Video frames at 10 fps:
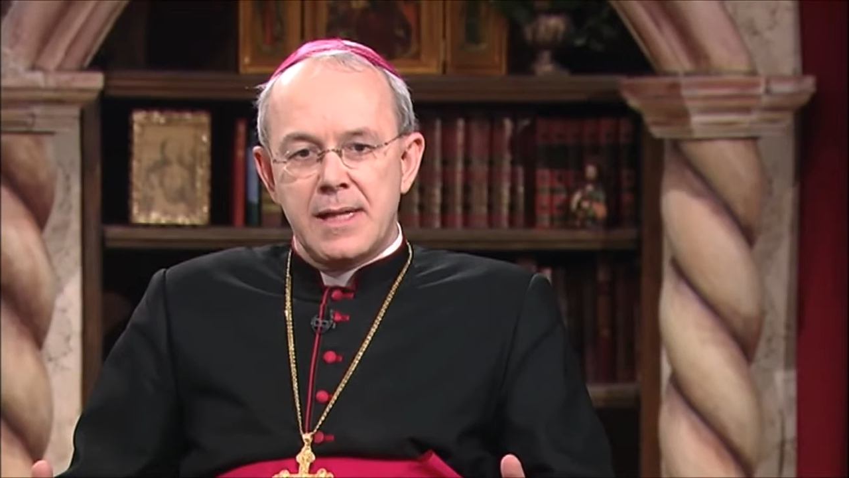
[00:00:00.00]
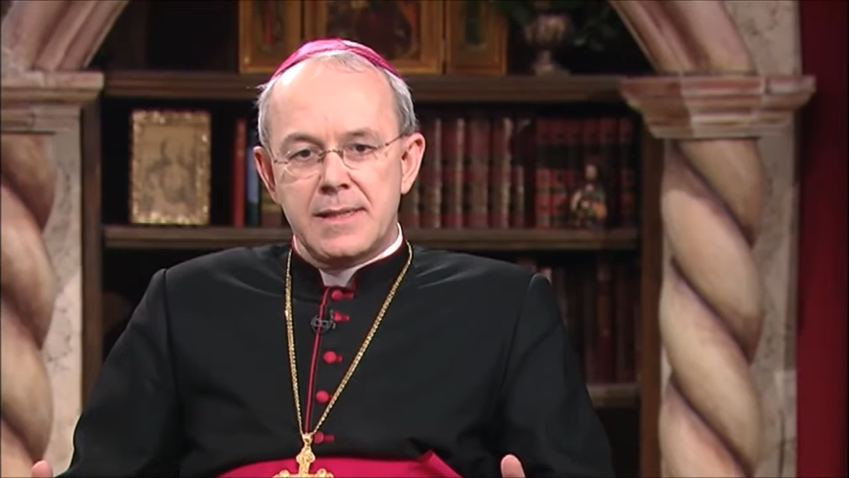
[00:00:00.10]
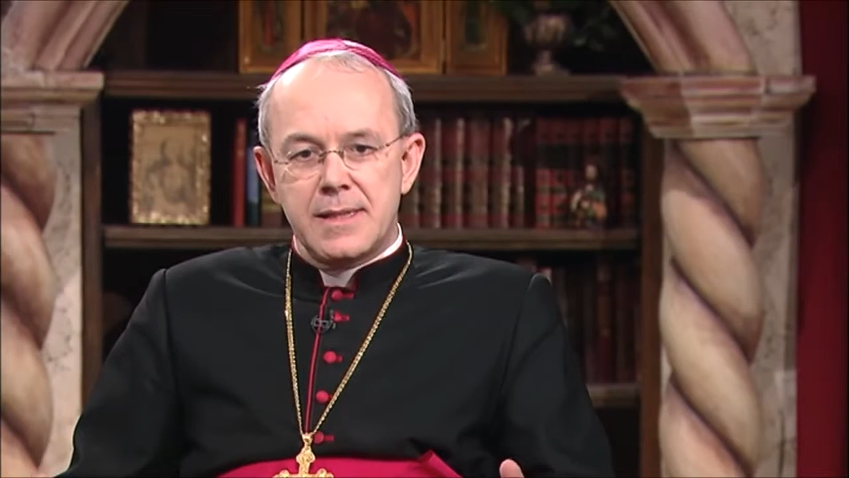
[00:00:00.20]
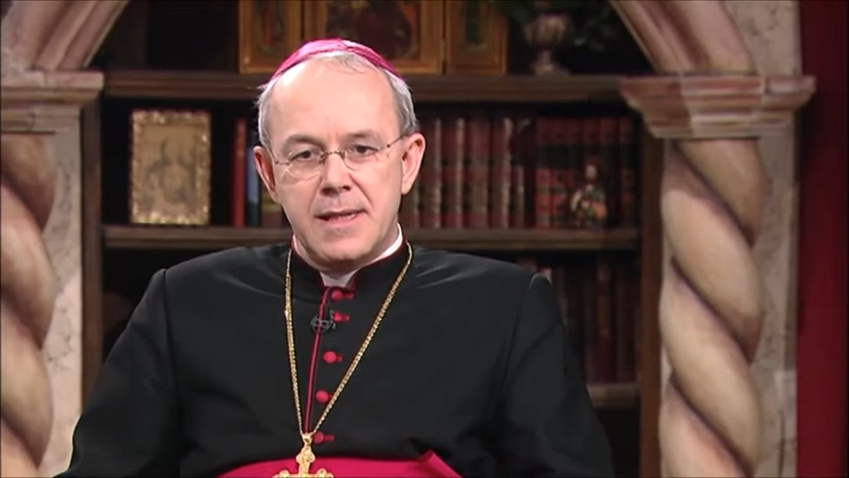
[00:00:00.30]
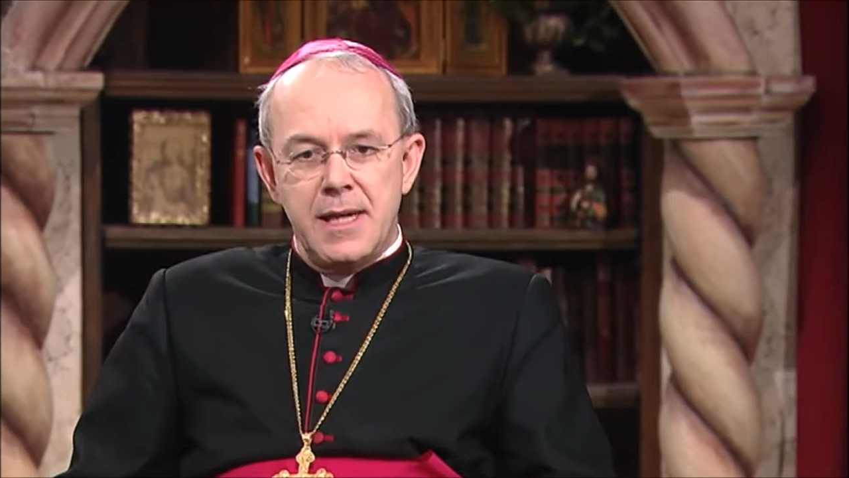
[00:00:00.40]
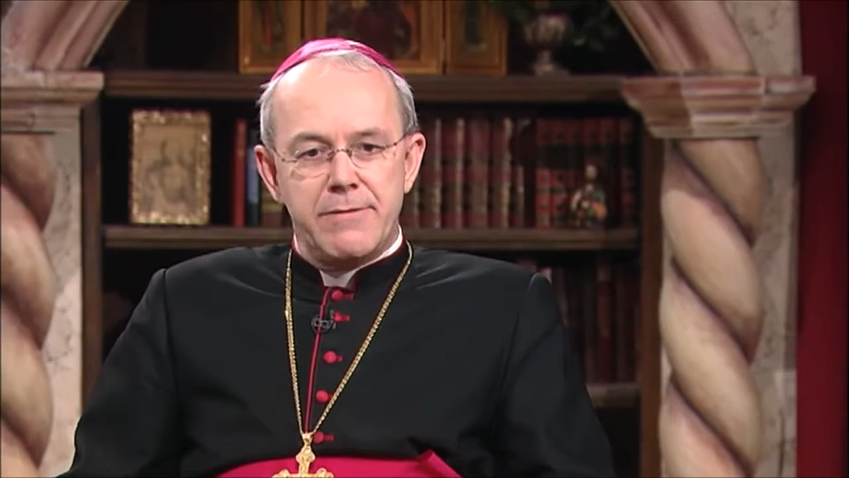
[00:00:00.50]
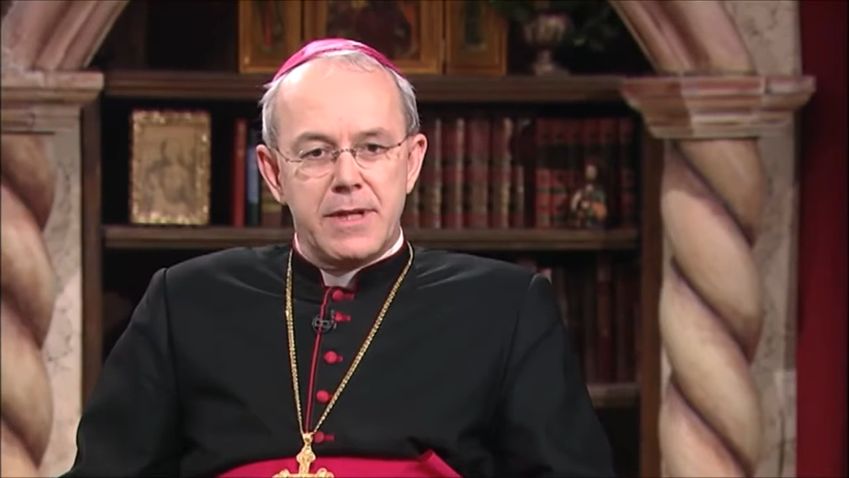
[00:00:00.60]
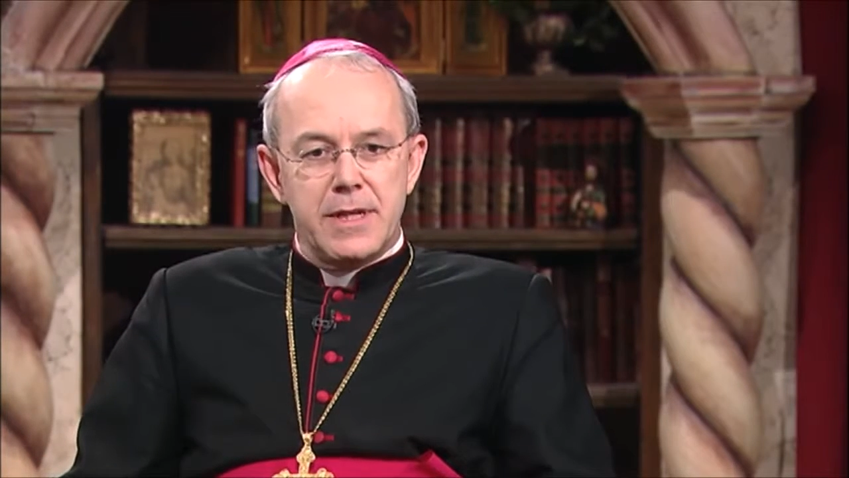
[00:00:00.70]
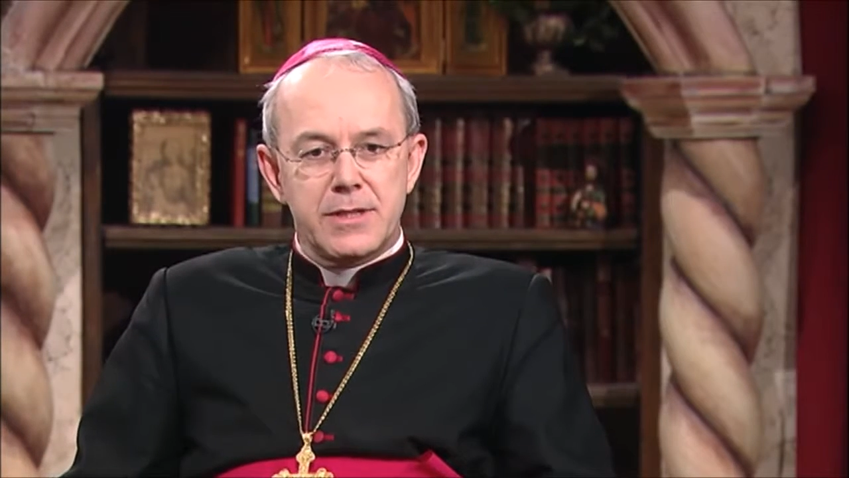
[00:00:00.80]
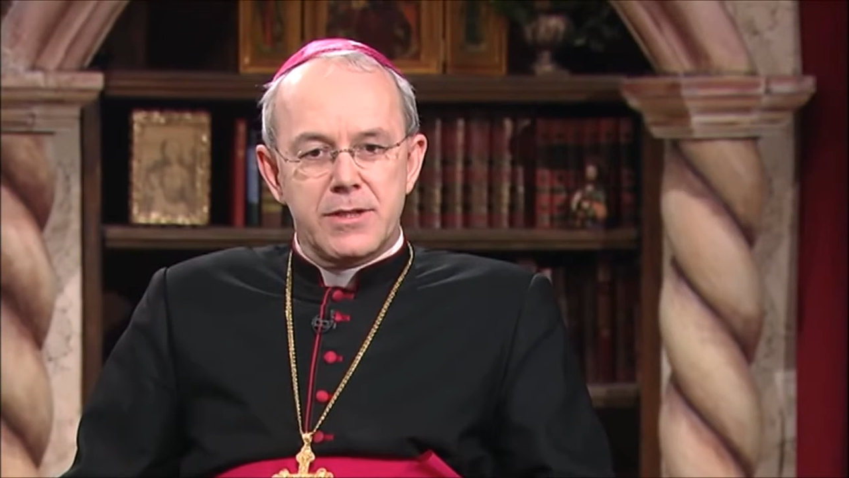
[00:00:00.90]
and
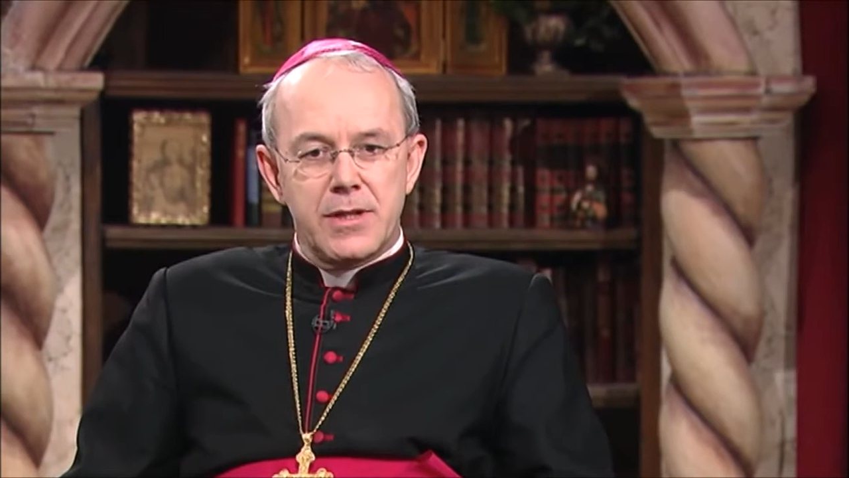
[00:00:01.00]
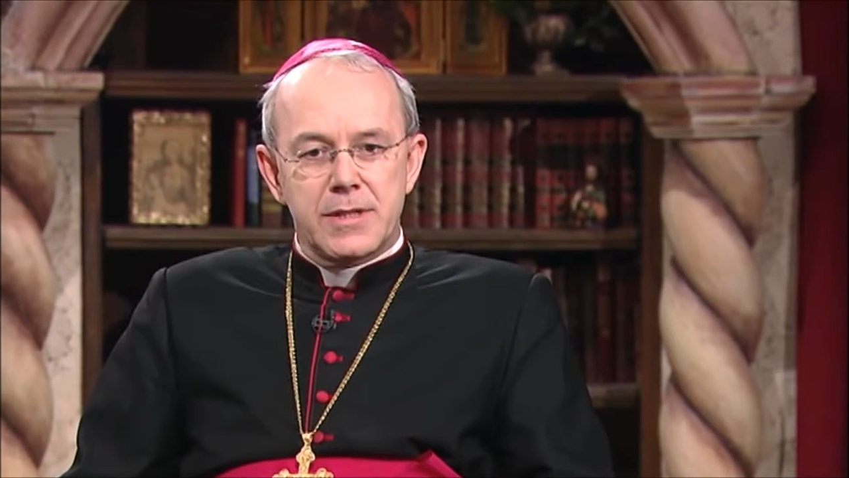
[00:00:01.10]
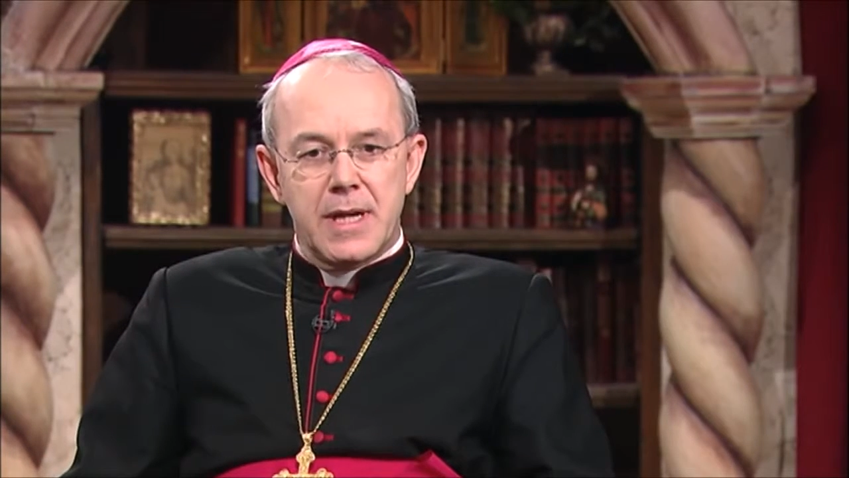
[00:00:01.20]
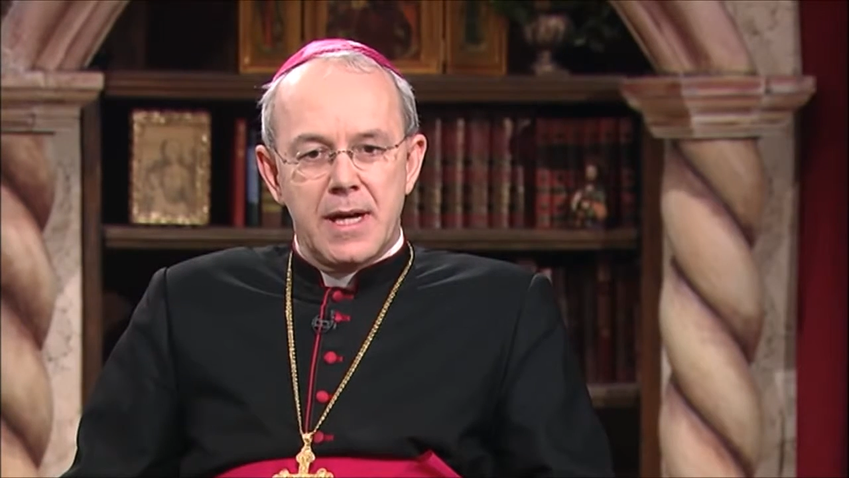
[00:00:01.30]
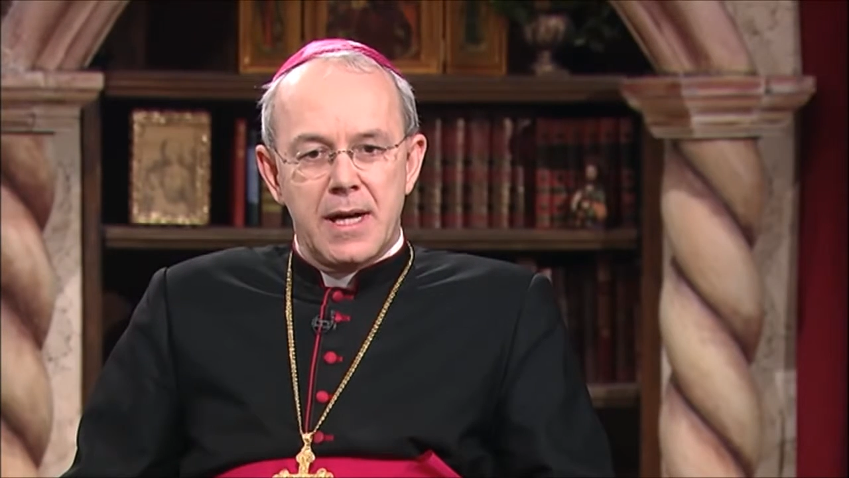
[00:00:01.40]
even is not